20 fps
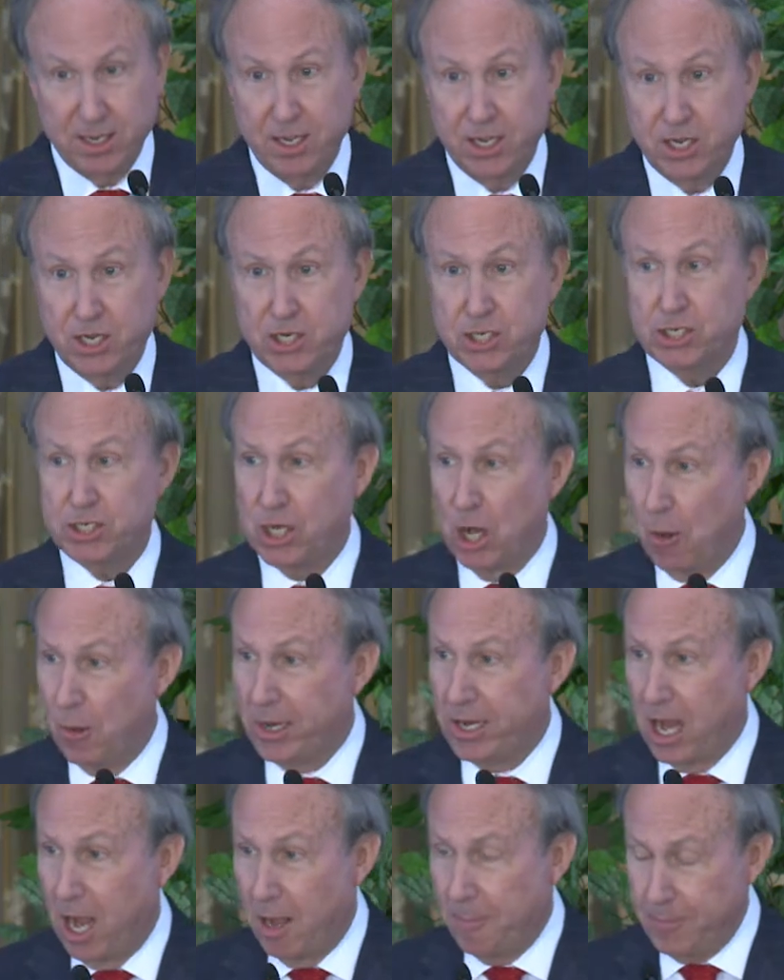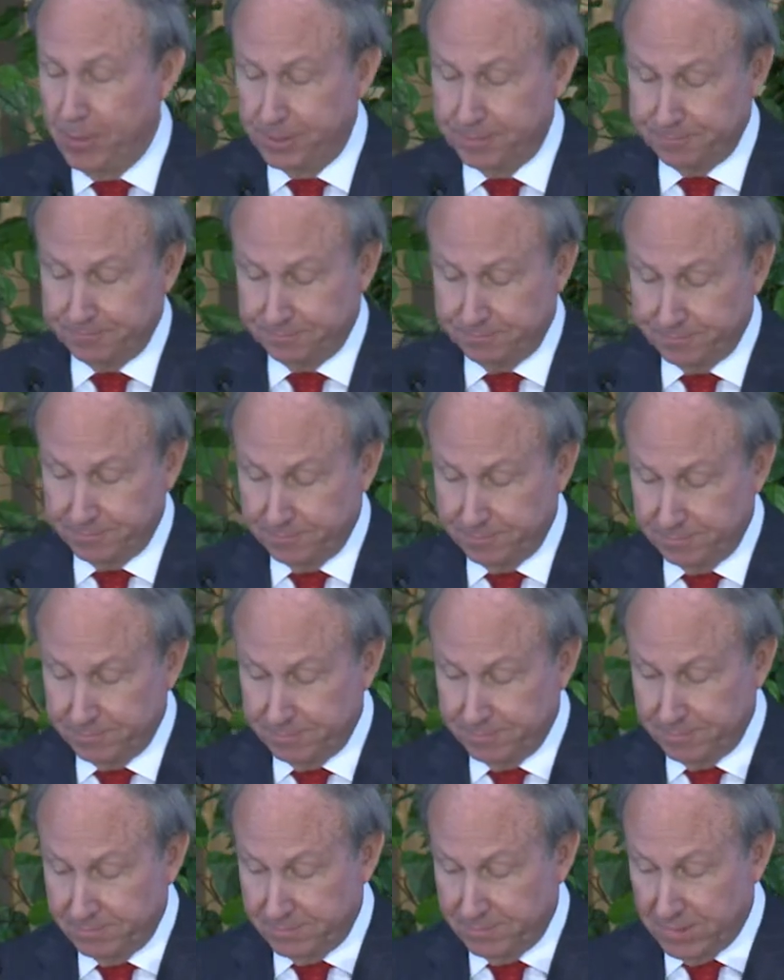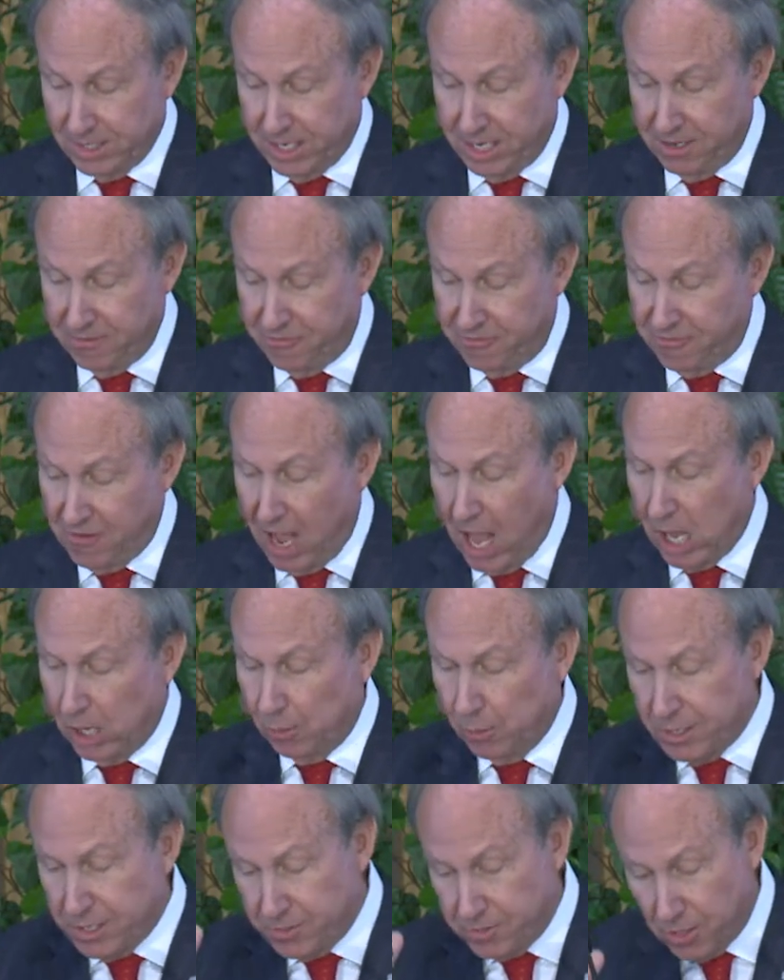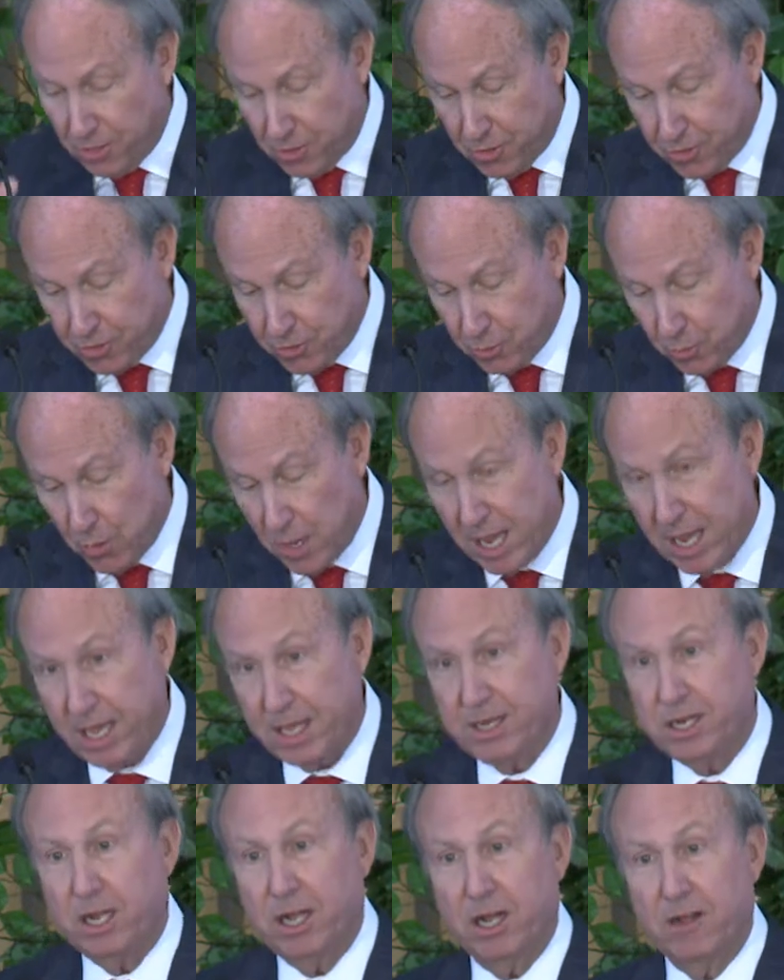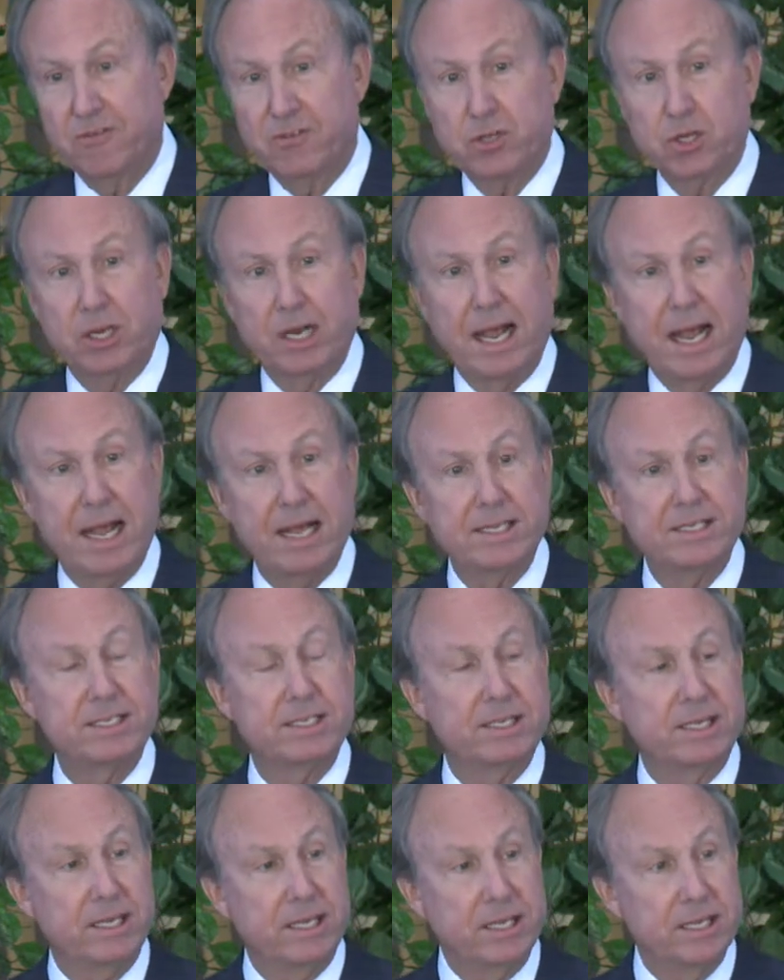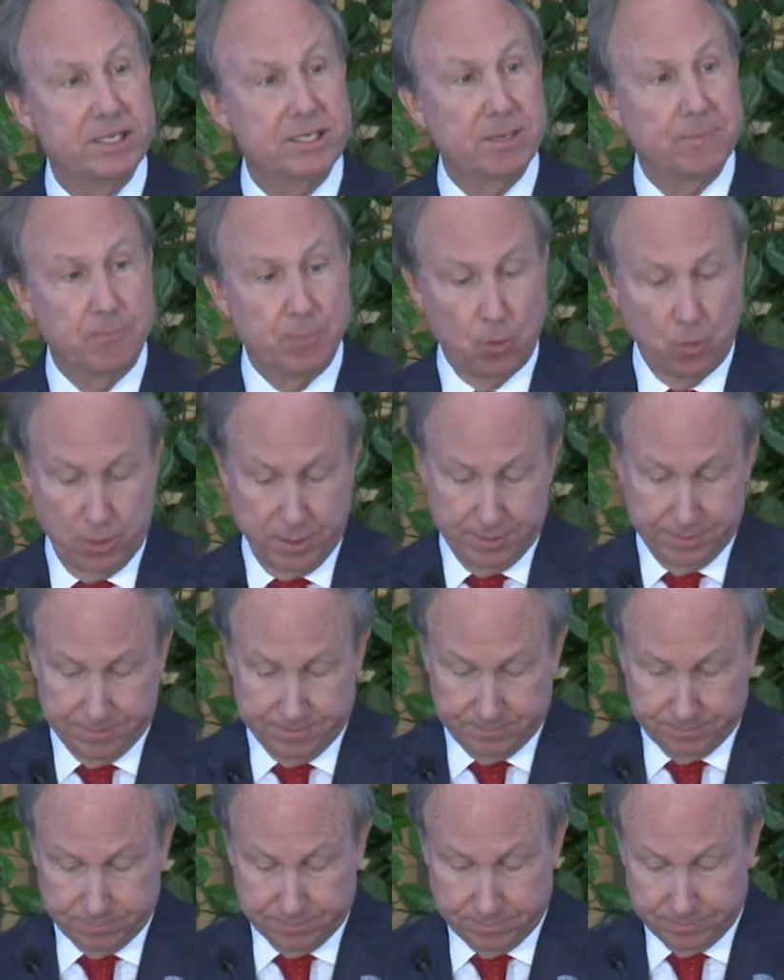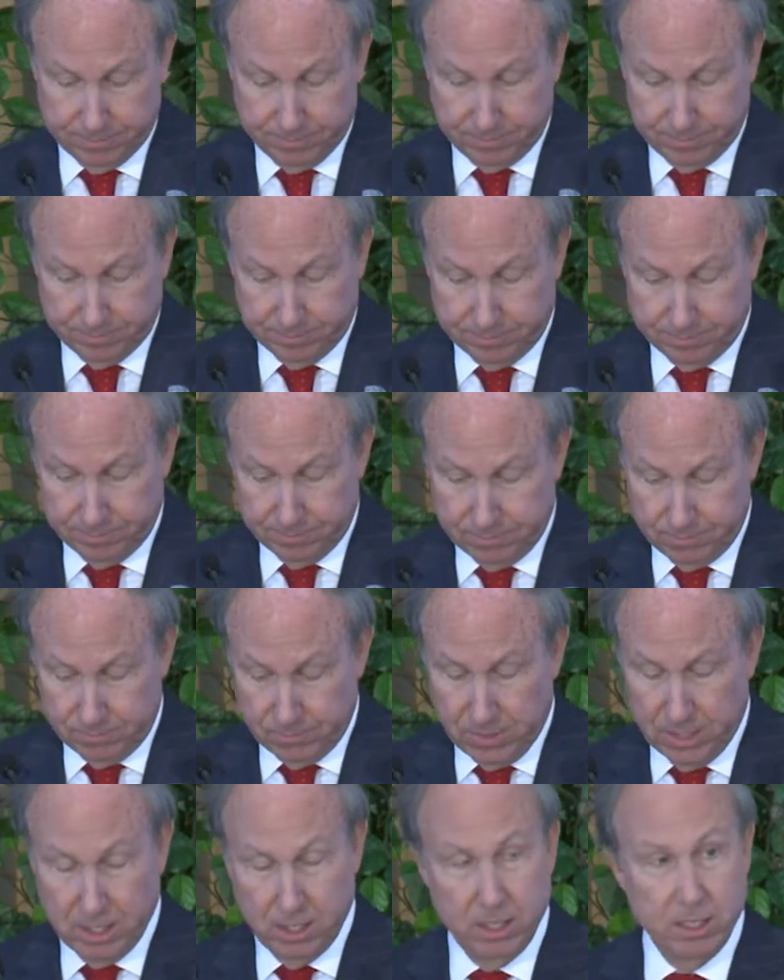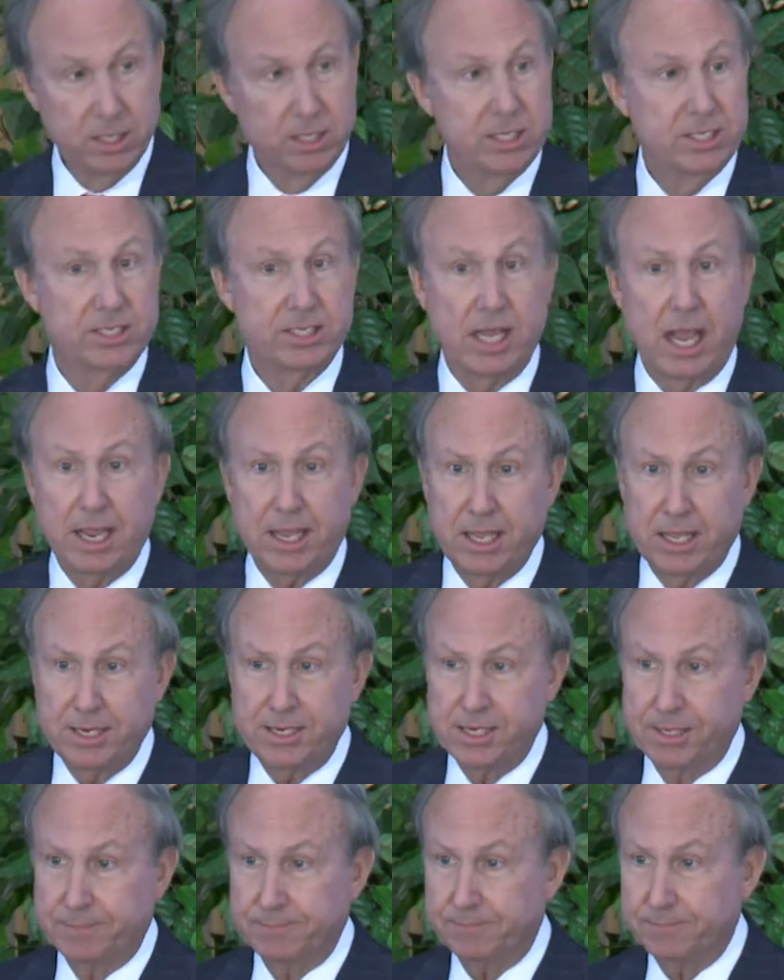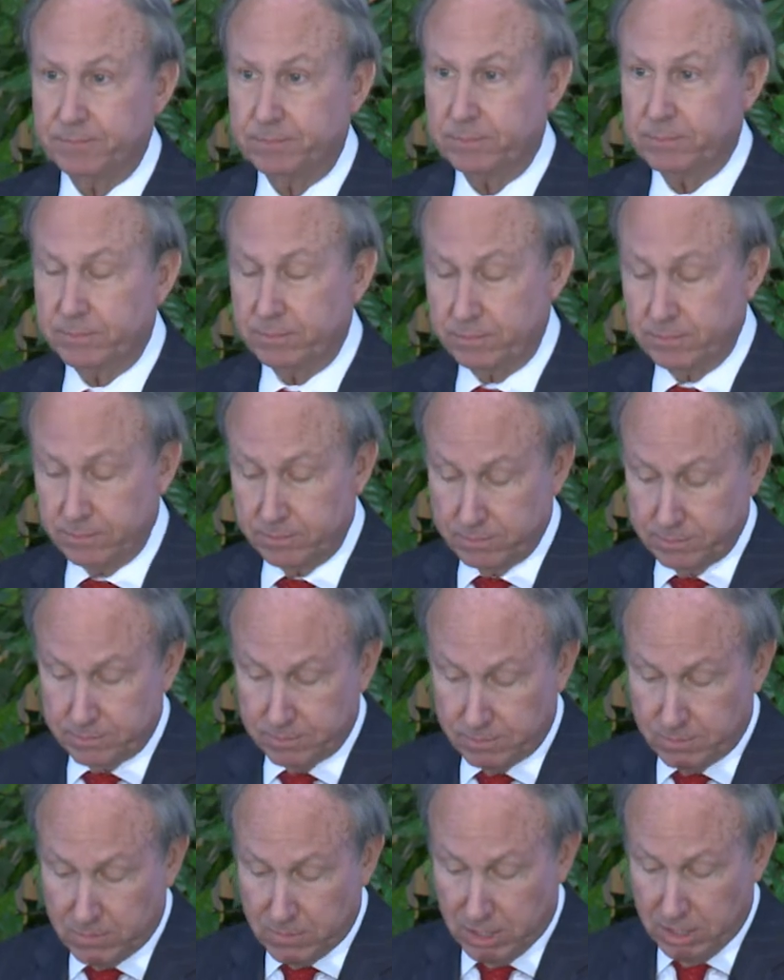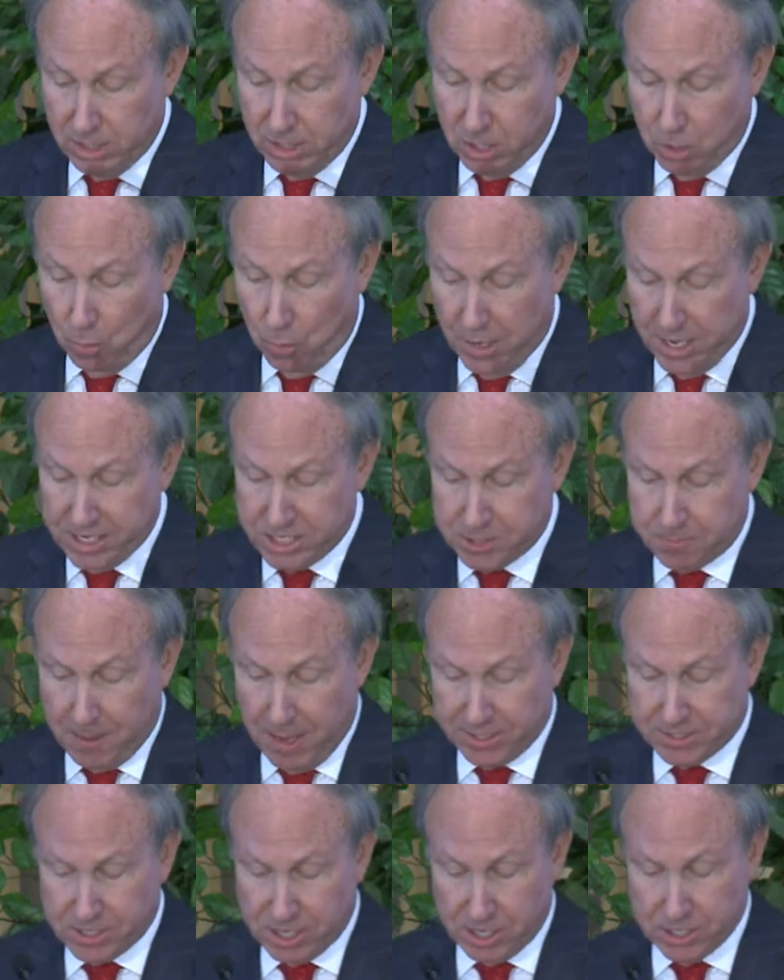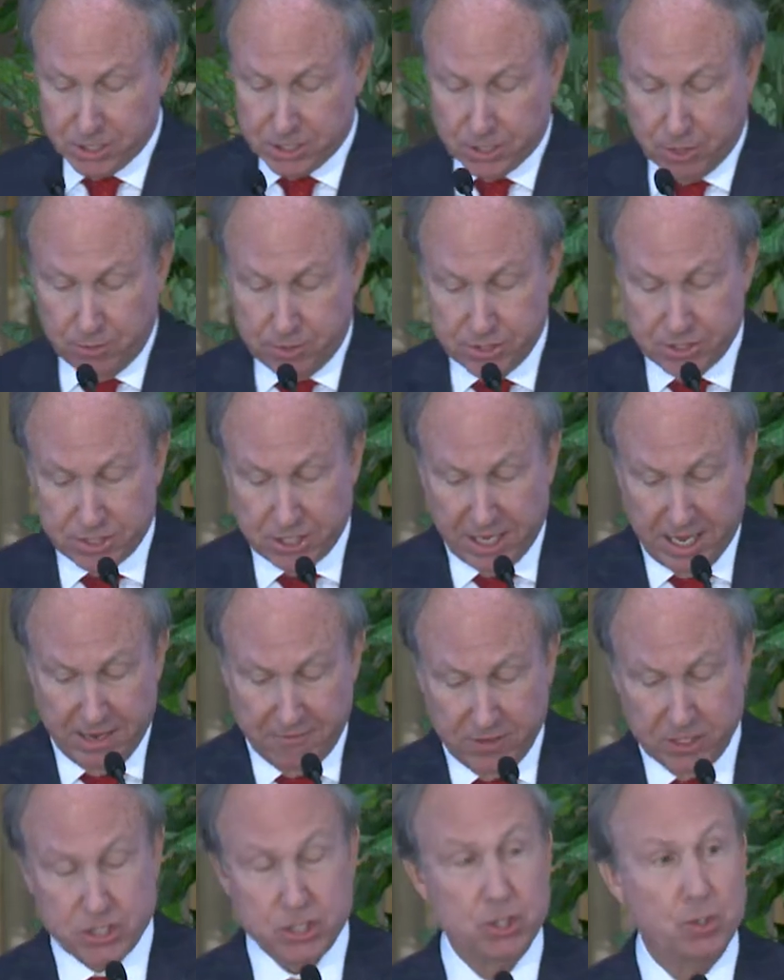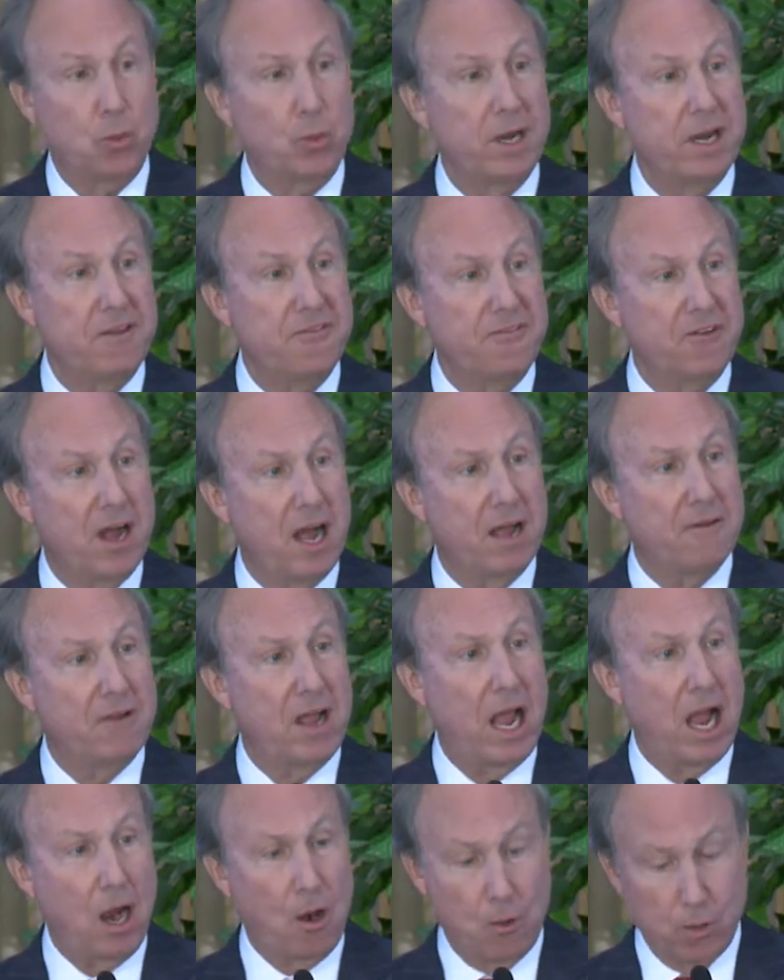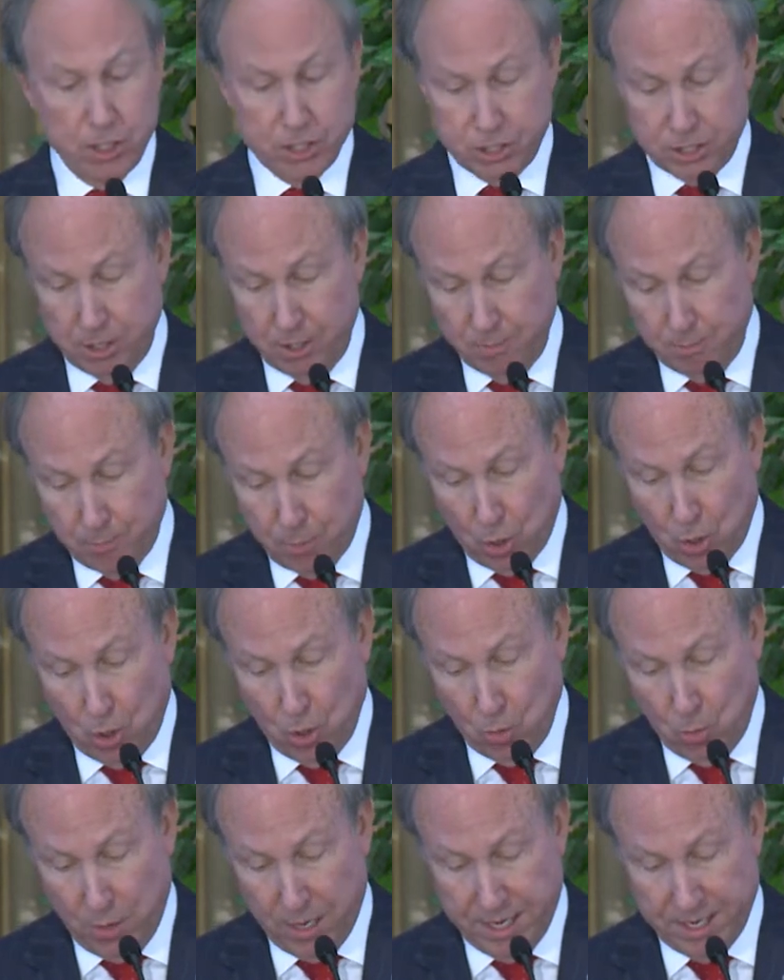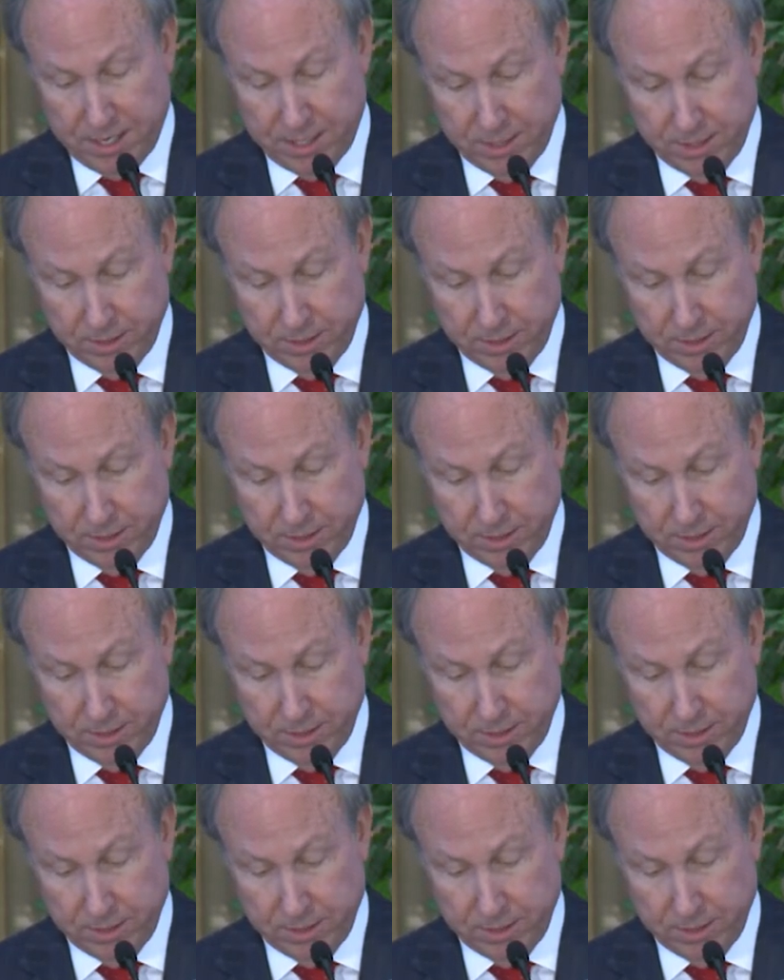Showing up and following the thread of class is important. Second, we expect our students to give us 25 hours per week